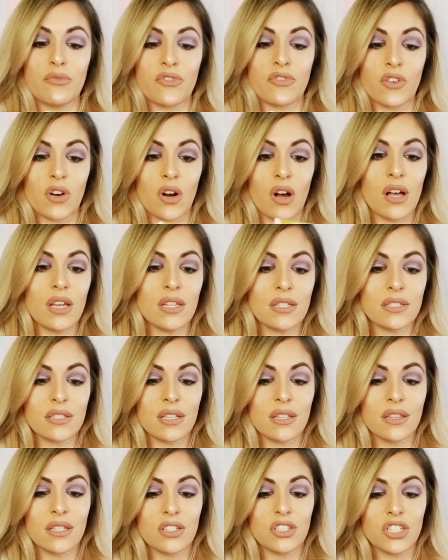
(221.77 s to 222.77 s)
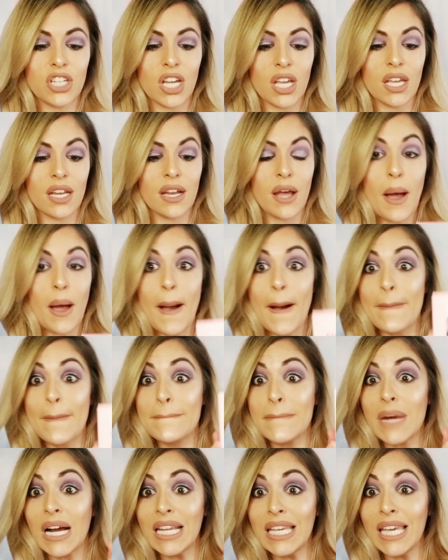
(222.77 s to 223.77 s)
Frost in the shade
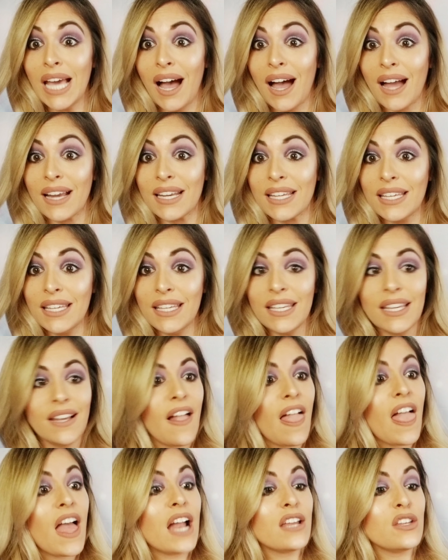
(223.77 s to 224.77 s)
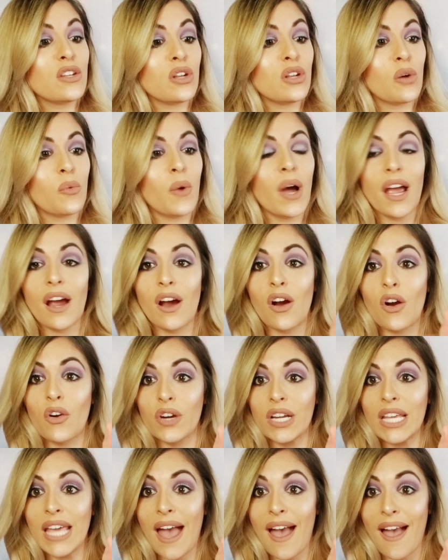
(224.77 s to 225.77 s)
Money Honey. And you know what? I
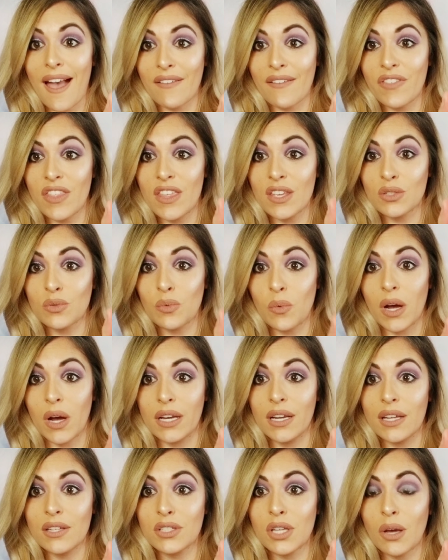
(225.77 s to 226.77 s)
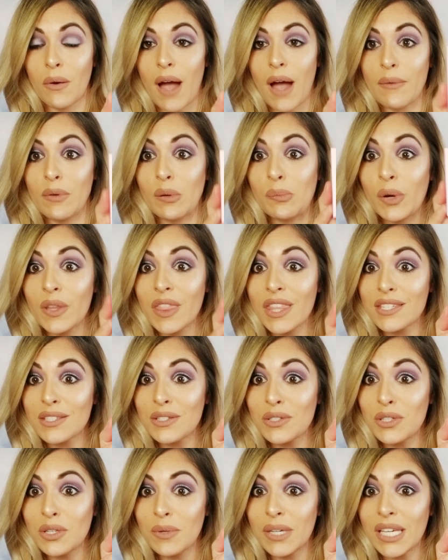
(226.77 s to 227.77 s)
already have this one, so I will put this
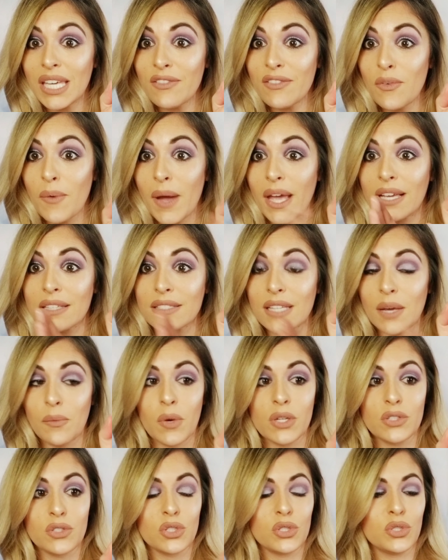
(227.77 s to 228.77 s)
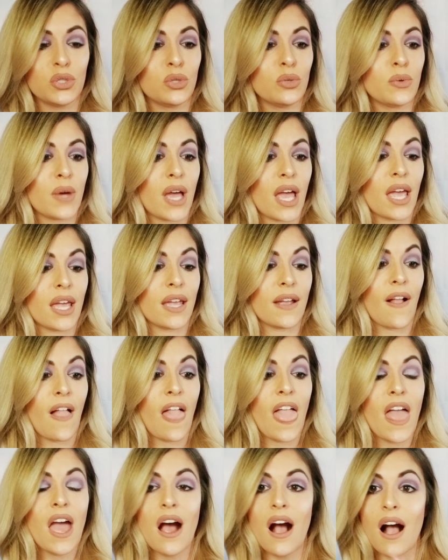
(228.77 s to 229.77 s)
into a giveaway because I want to do a,
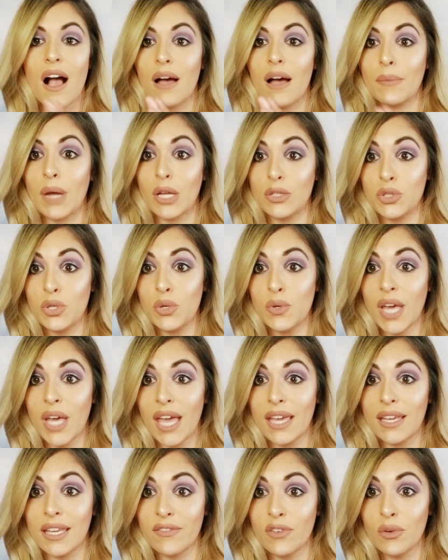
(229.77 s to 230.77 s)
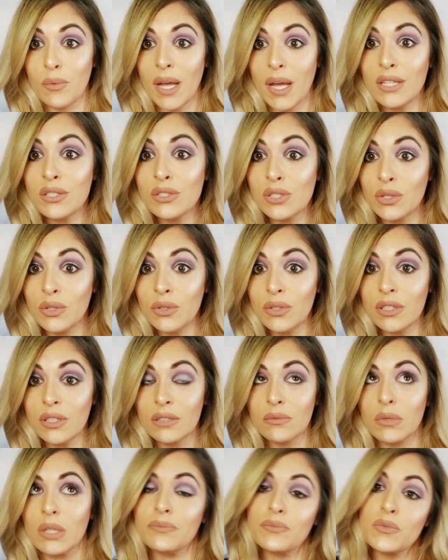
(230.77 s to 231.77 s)
um, a 2K giveaway soon.
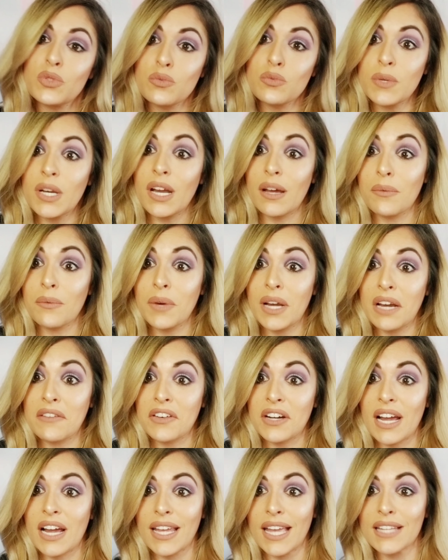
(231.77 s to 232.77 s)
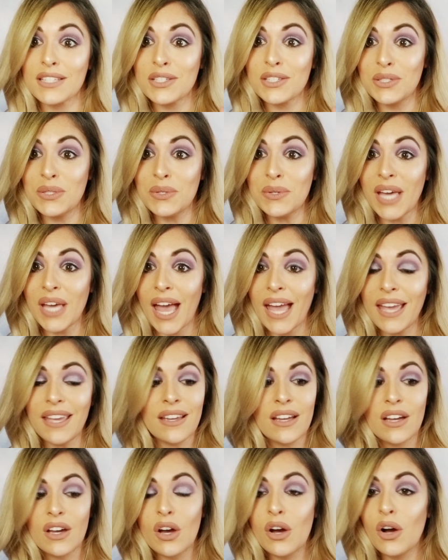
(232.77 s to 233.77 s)
Well, you know, whenever I get to 2K
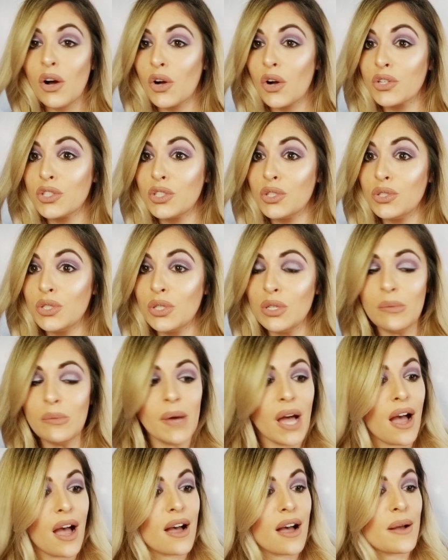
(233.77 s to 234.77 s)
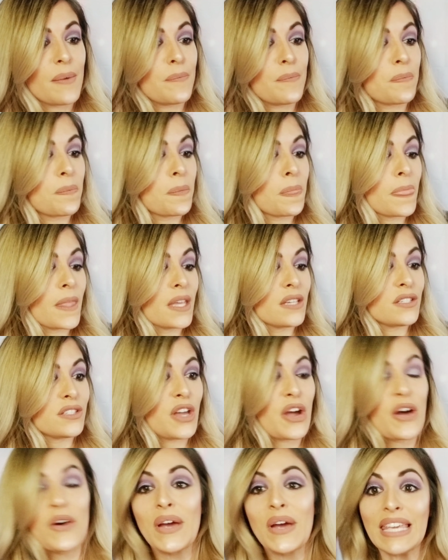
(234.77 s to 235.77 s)
on YouTube. Um,
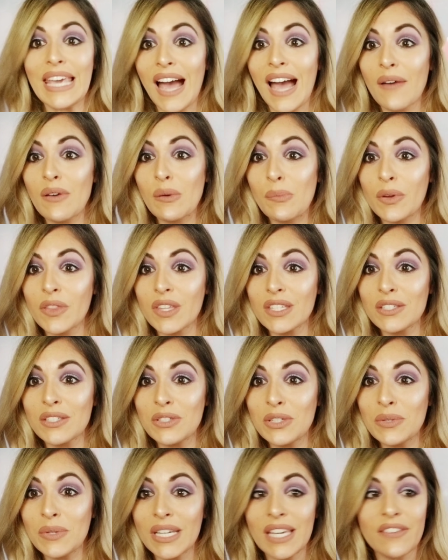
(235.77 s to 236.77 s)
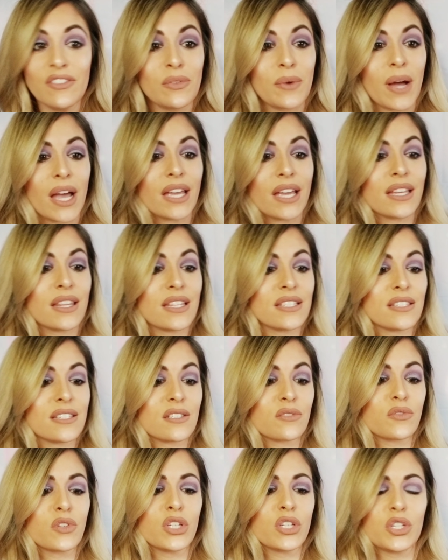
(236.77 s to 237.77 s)
so yeah, I will put this into a giveaway. This is
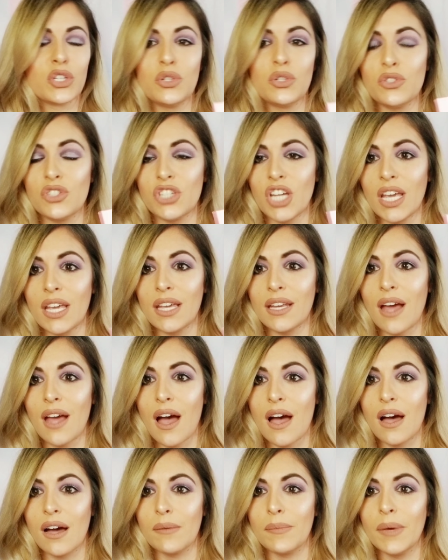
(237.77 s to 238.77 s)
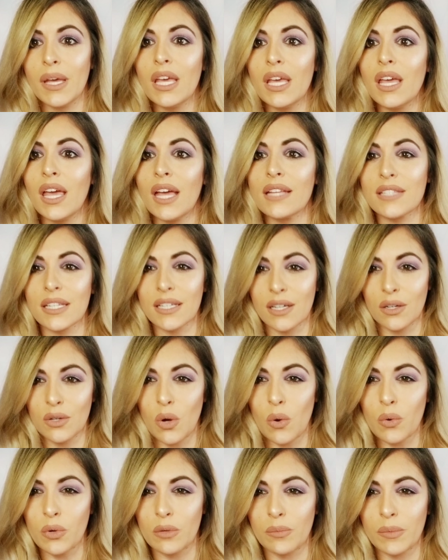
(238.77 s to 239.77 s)
a really cute shade. Um, it's like a
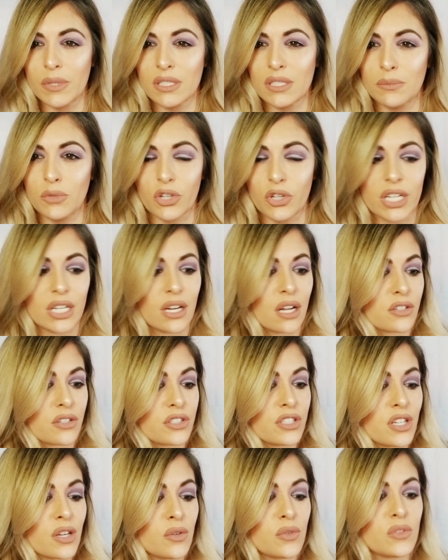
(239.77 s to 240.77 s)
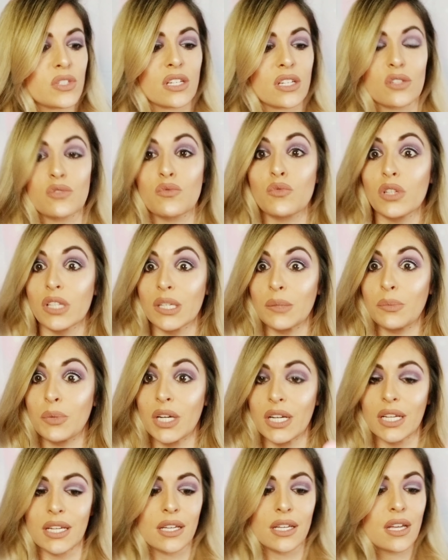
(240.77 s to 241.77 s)
golden with some green undertones and it's really
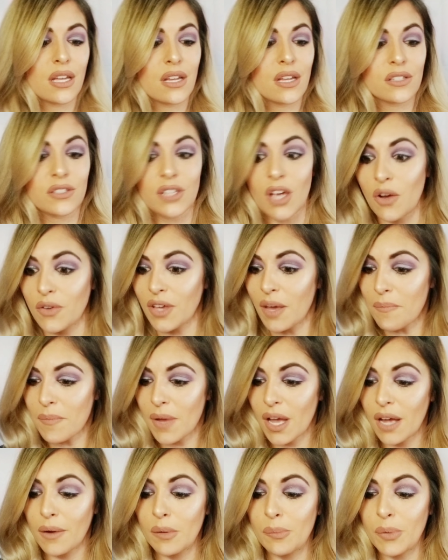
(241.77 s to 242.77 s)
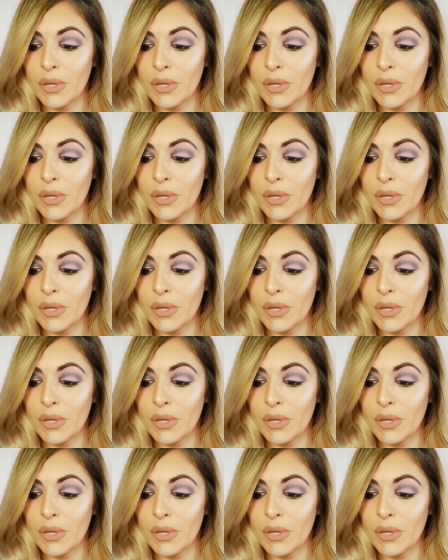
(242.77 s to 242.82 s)
pretty. So yep, I will